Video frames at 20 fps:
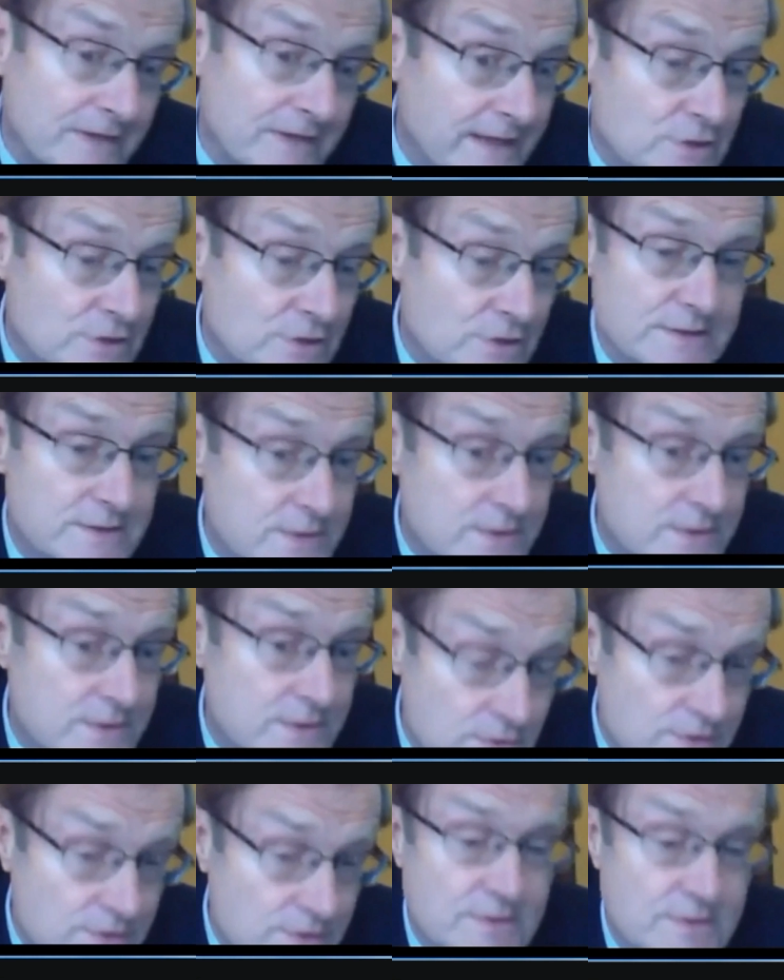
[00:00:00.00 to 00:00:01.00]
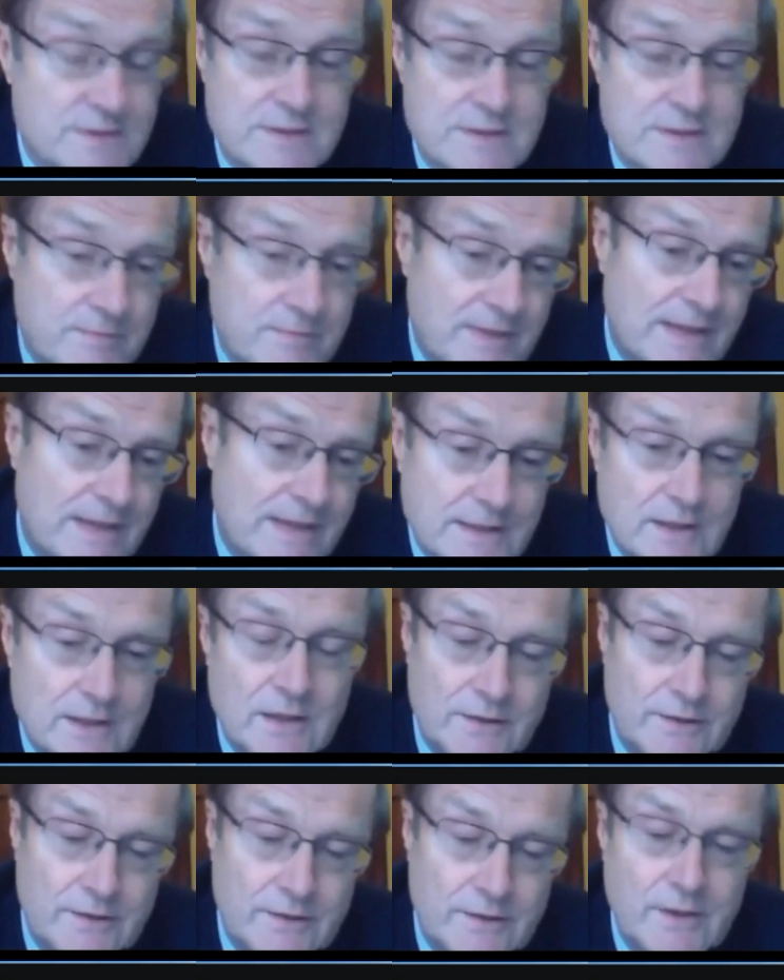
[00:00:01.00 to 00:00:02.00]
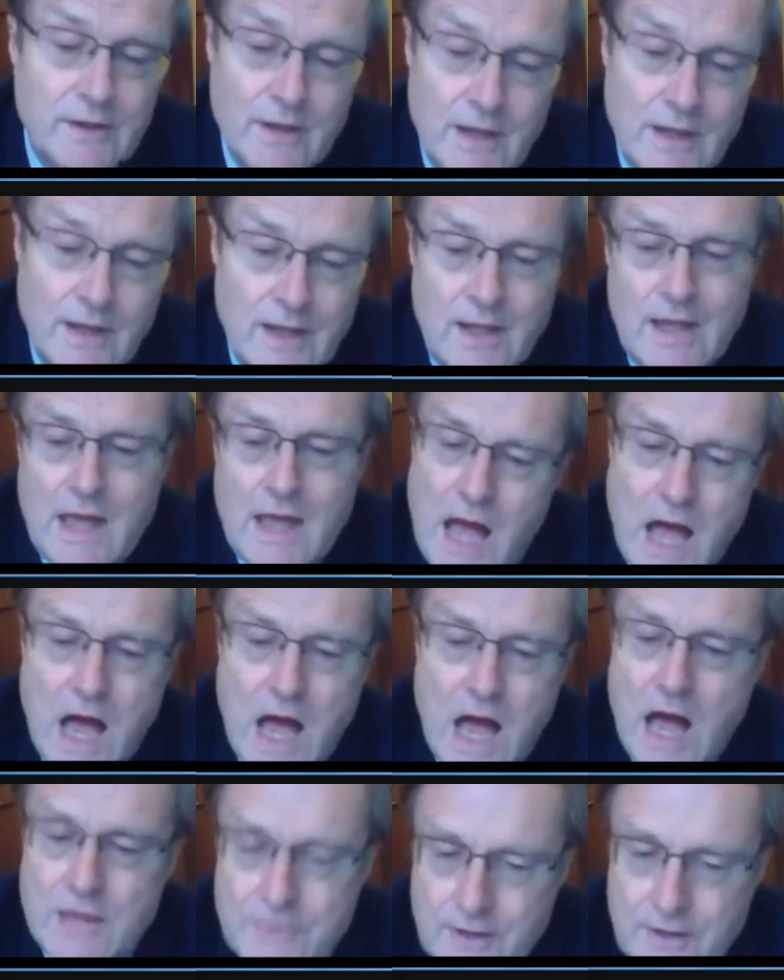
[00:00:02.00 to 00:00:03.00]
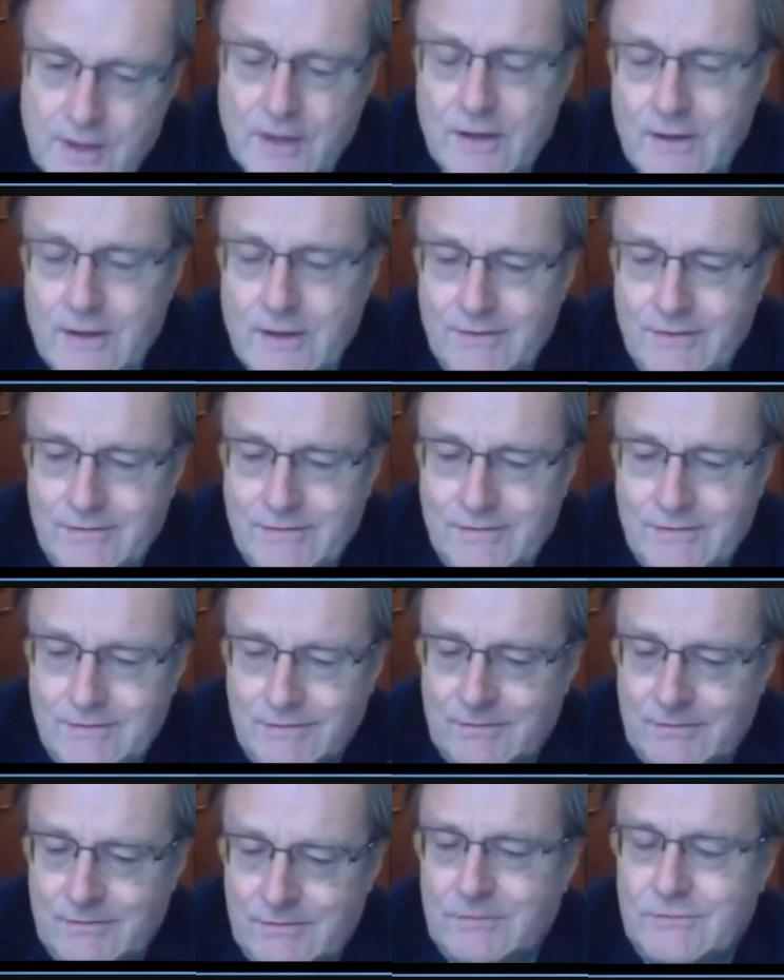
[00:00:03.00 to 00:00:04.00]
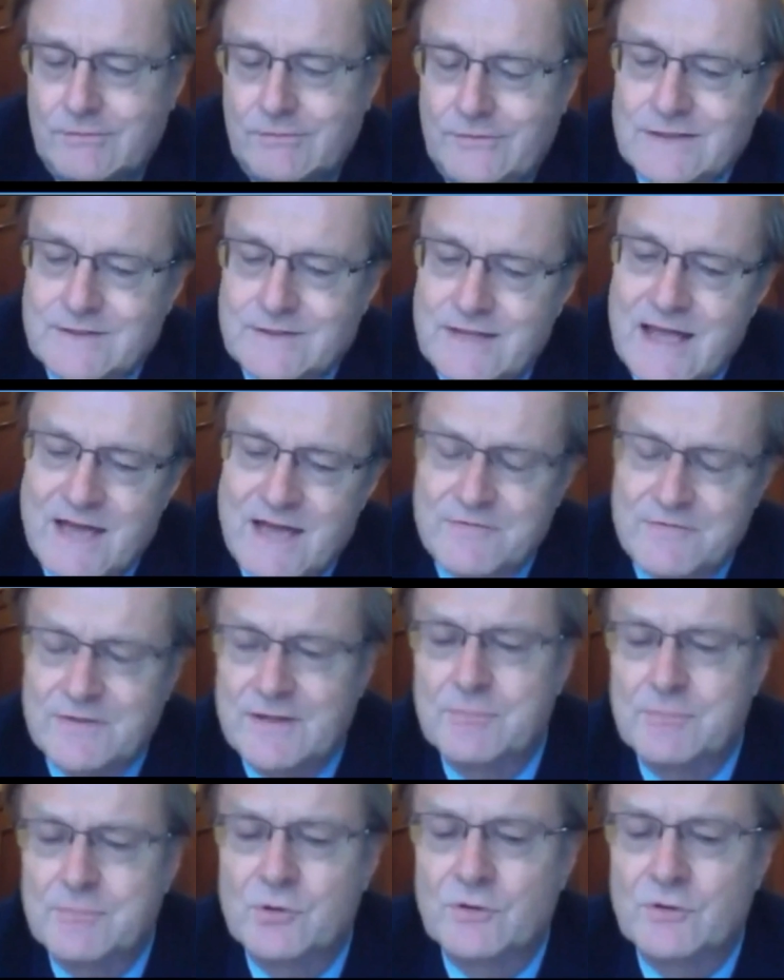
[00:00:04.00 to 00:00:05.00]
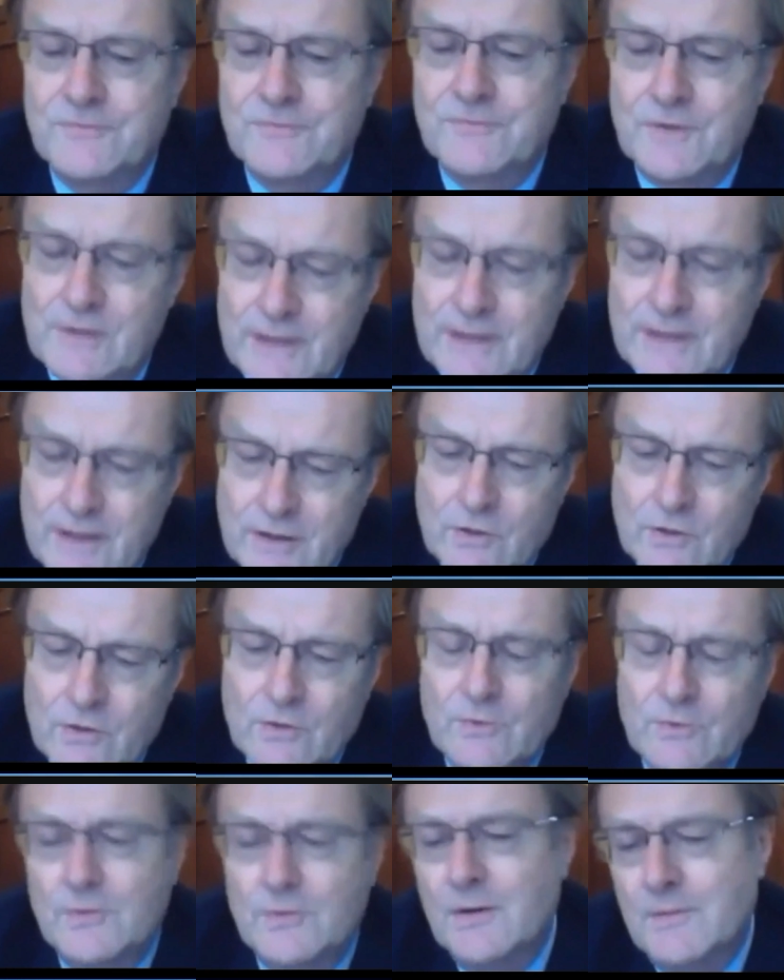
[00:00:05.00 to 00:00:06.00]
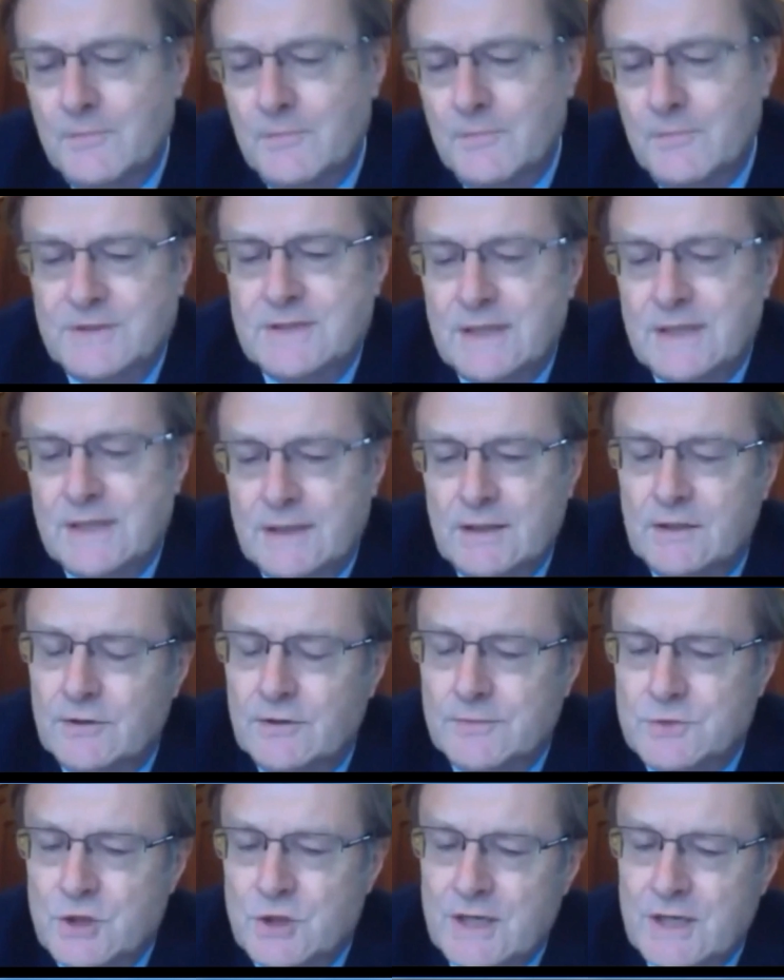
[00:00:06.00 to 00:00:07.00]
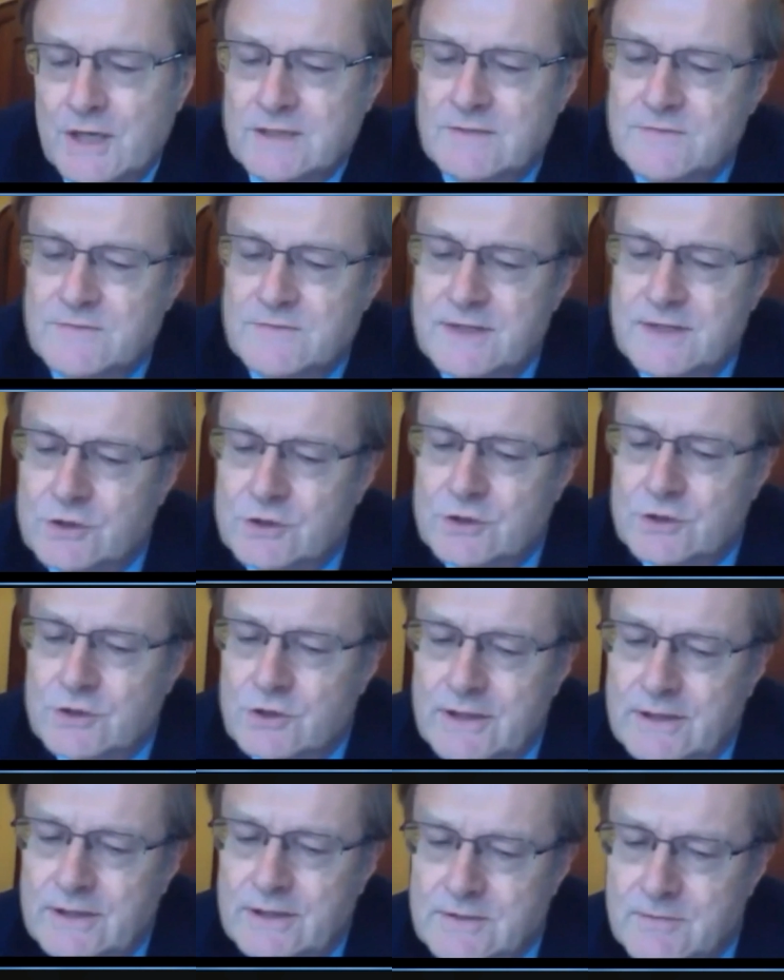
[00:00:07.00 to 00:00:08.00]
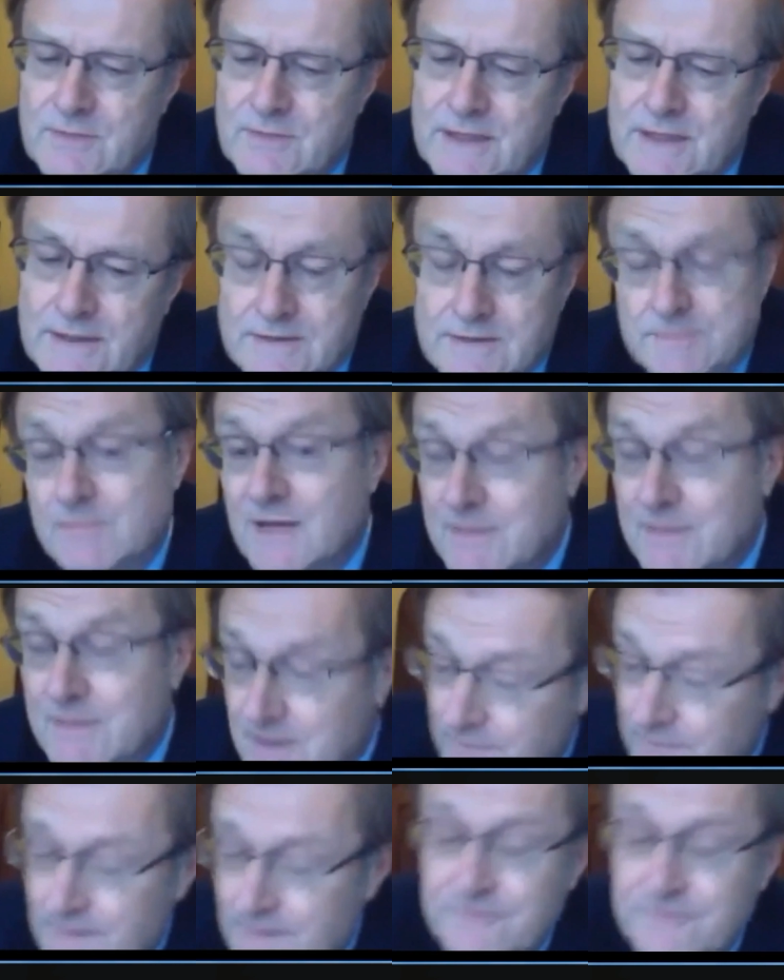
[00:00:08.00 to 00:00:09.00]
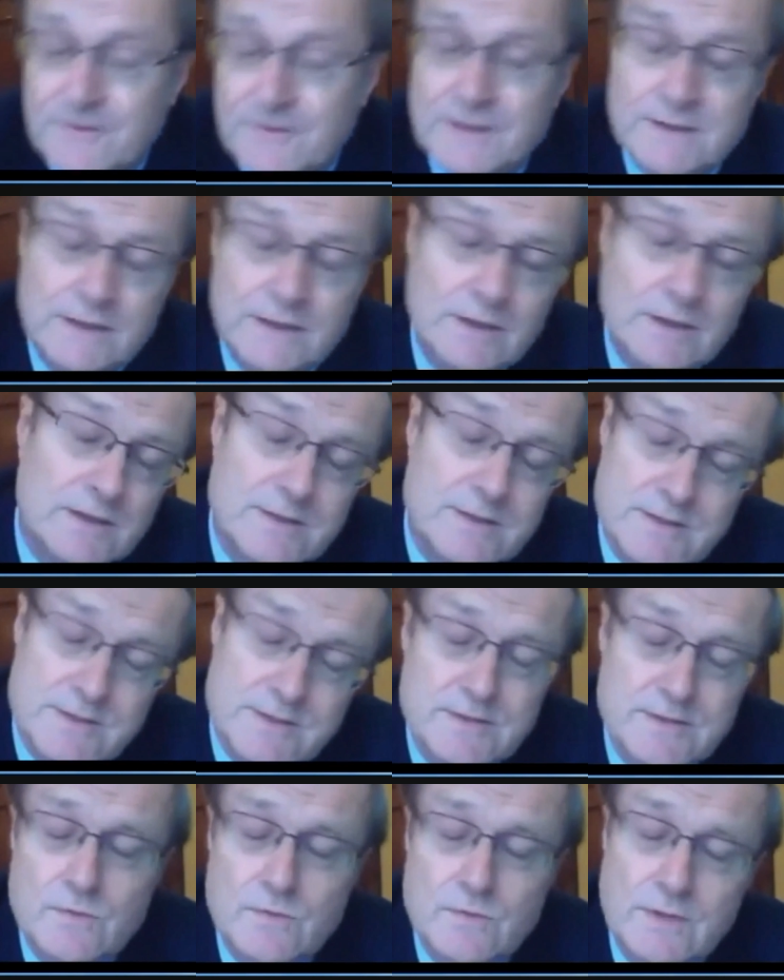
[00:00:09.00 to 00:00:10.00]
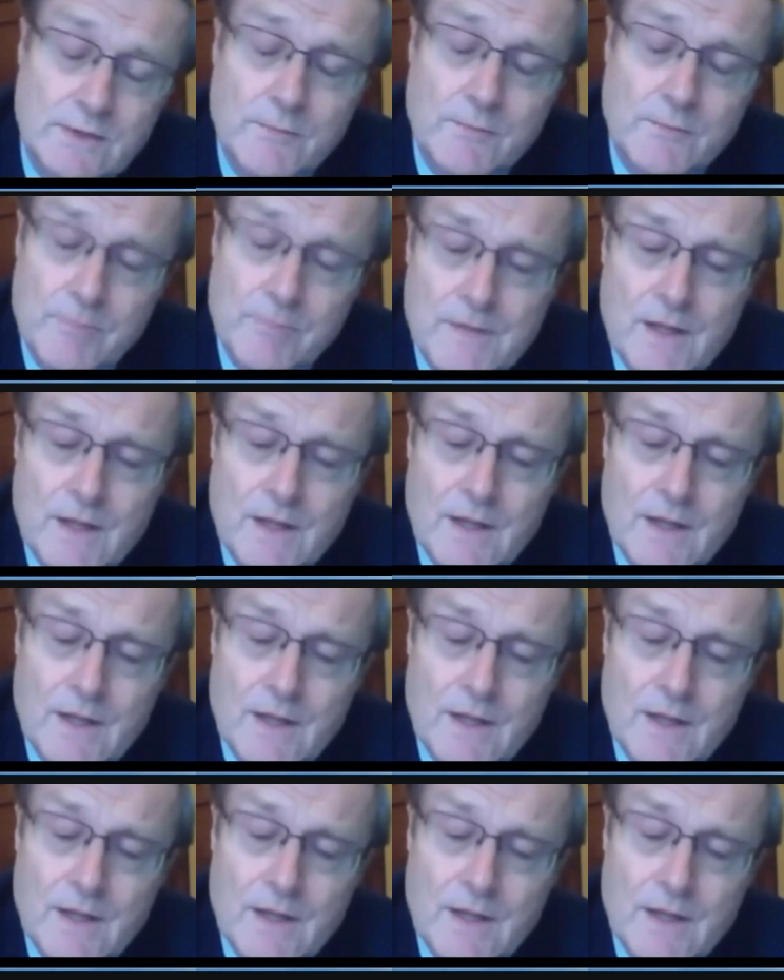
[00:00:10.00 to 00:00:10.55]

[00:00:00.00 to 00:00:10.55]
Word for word: financial institutions depending on other things they have in their portfolio, particular objectives they're trying to meet, maybe even their funding costs as well.